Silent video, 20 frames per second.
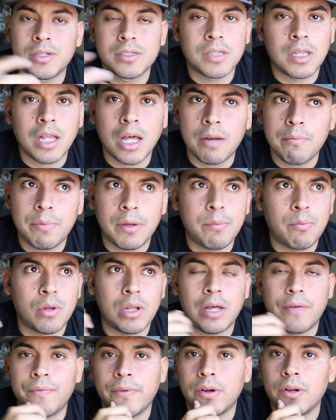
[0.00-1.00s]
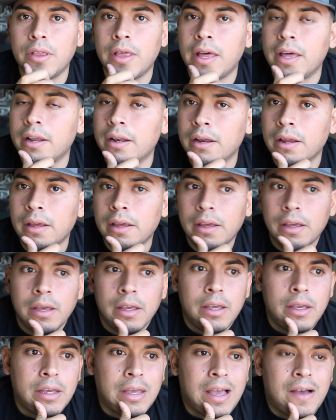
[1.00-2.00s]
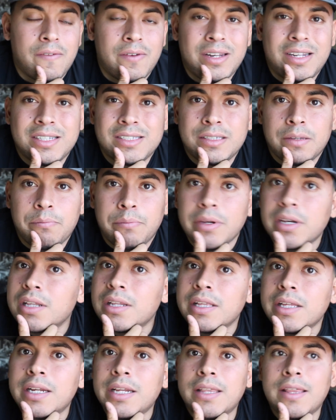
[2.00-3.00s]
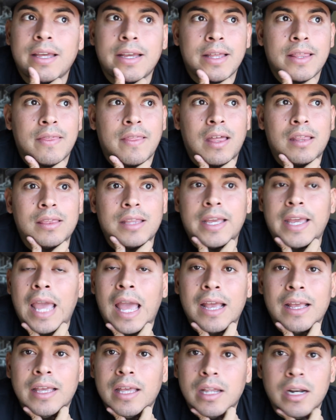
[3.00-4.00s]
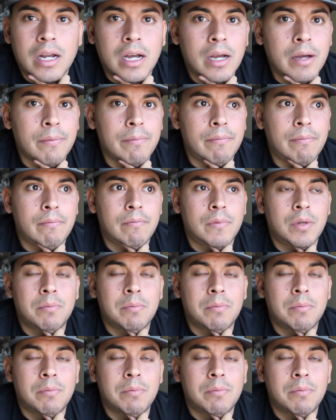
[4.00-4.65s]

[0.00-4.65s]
There's a lot of people out there that have a disability, they, that they can't get up,